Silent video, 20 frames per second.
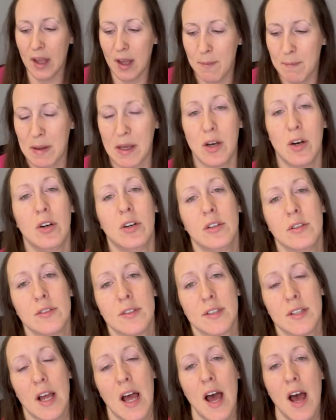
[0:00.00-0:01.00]

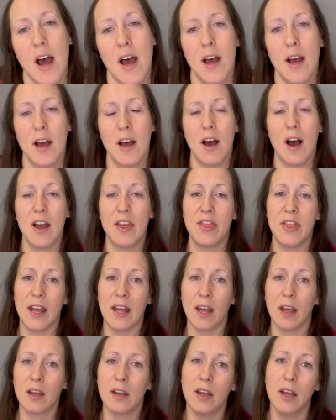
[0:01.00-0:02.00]
because I
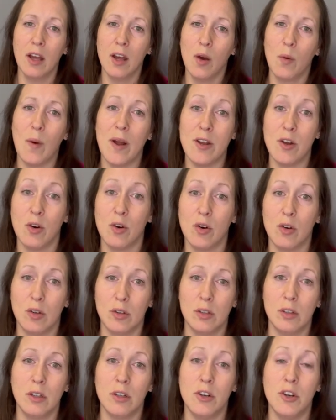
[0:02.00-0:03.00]
think when
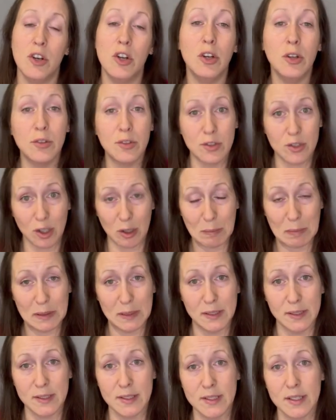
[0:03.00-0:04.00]
you're new to
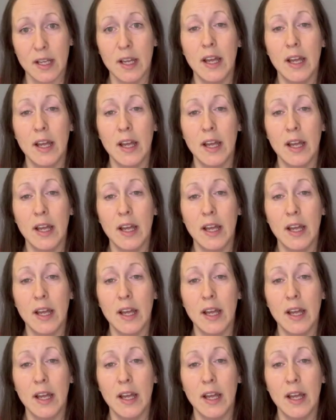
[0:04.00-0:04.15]
toppers